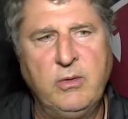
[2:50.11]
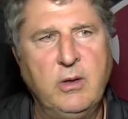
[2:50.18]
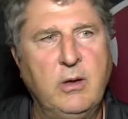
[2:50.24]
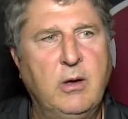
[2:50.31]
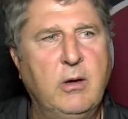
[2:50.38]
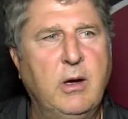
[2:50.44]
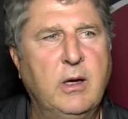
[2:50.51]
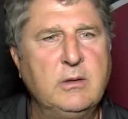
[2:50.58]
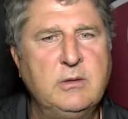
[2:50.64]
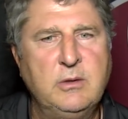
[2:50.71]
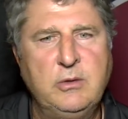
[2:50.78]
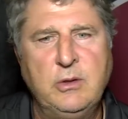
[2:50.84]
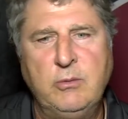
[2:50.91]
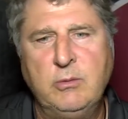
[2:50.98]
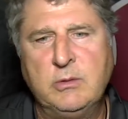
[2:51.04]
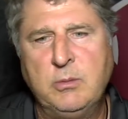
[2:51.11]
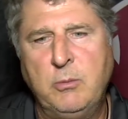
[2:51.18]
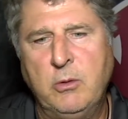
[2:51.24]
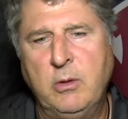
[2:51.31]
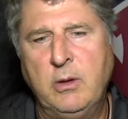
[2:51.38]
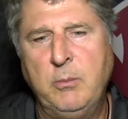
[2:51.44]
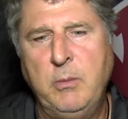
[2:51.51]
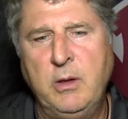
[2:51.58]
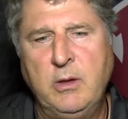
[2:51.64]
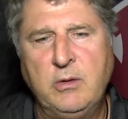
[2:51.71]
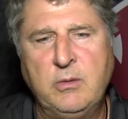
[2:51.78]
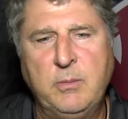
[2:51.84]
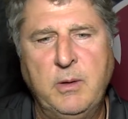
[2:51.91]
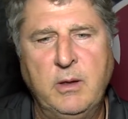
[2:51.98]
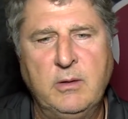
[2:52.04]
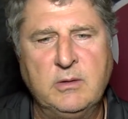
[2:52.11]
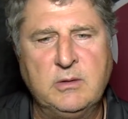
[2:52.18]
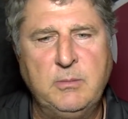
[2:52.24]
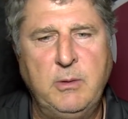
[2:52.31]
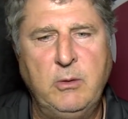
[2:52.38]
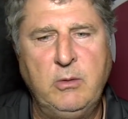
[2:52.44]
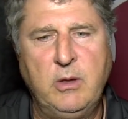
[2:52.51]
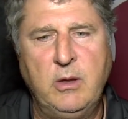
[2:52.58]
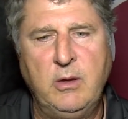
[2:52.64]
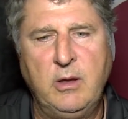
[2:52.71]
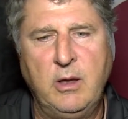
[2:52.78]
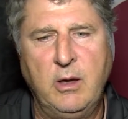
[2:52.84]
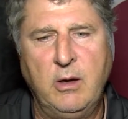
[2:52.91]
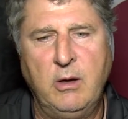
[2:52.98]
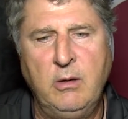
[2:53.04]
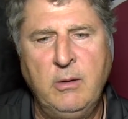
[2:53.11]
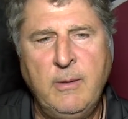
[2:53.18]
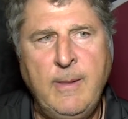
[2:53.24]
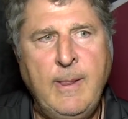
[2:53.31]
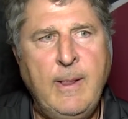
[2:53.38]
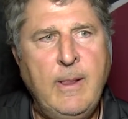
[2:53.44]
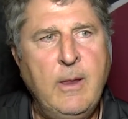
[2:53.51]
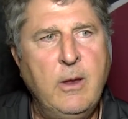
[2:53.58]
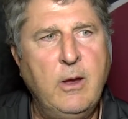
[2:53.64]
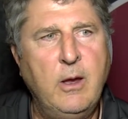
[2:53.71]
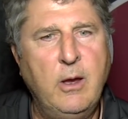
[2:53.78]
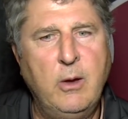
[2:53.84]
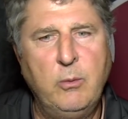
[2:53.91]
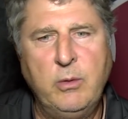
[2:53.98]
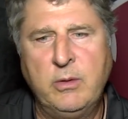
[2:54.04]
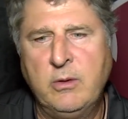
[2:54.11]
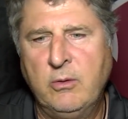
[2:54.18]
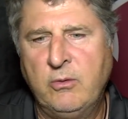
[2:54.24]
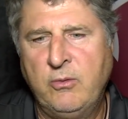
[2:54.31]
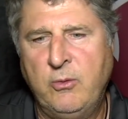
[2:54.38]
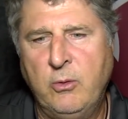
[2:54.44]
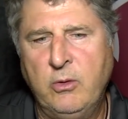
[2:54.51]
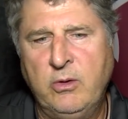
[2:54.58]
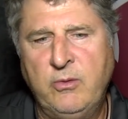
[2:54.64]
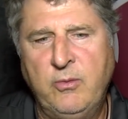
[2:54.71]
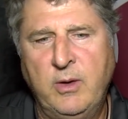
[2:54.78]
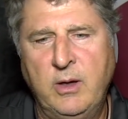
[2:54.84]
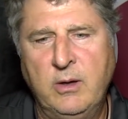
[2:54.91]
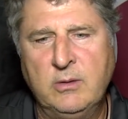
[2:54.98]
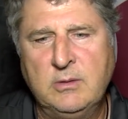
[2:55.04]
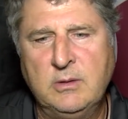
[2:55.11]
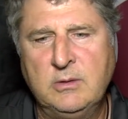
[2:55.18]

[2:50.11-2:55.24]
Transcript: that our oxygen was more diminished by the smoke in the air with those forest fires.